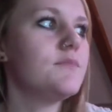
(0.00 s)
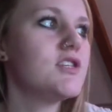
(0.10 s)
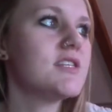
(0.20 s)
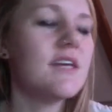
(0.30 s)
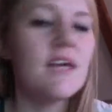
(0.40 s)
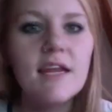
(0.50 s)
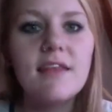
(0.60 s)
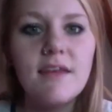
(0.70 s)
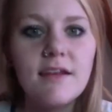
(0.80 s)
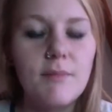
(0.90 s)
Just
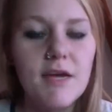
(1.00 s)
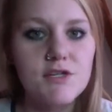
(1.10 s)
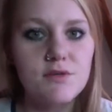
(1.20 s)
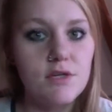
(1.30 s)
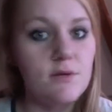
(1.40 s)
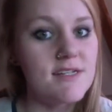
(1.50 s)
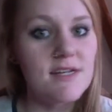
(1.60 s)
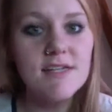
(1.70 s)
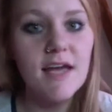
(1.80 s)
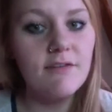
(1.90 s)
anything that makes you you. It
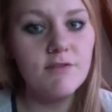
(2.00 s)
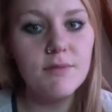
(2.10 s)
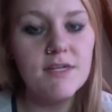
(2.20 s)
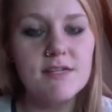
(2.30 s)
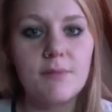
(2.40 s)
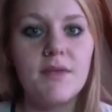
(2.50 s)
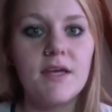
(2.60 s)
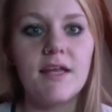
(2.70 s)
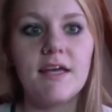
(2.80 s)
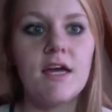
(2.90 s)
doesn't have to be
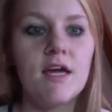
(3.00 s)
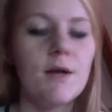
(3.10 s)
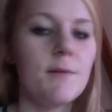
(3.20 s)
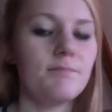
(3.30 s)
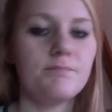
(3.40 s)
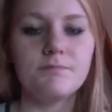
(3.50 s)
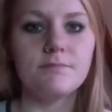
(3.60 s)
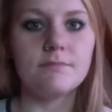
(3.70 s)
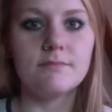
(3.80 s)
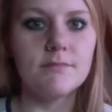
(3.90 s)
something like
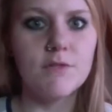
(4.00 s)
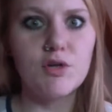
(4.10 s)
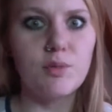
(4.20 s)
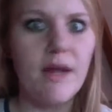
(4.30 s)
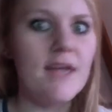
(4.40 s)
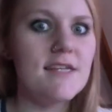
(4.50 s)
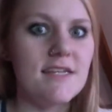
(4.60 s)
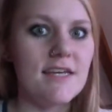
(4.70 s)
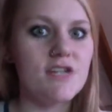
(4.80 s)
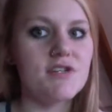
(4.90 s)
crazy
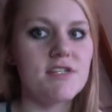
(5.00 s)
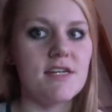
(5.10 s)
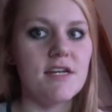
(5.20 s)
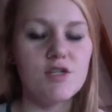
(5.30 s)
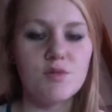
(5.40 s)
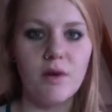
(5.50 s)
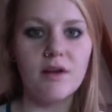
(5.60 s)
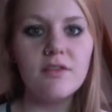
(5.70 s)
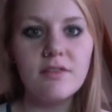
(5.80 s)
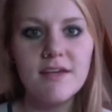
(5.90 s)
interesting. Just what
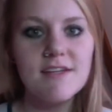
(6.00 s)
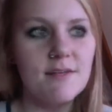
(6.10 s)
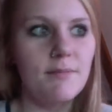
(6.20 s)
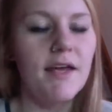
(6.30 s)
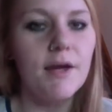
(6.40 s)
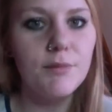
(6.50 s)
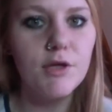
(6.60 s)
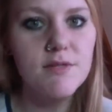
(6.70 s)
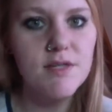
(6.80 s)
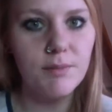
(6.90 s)
are the things that make up
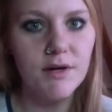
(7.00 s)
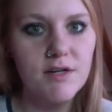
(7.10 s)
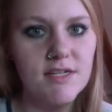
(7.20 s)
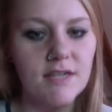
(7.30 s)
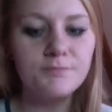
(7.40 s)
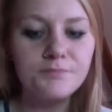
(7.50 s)
you as a person?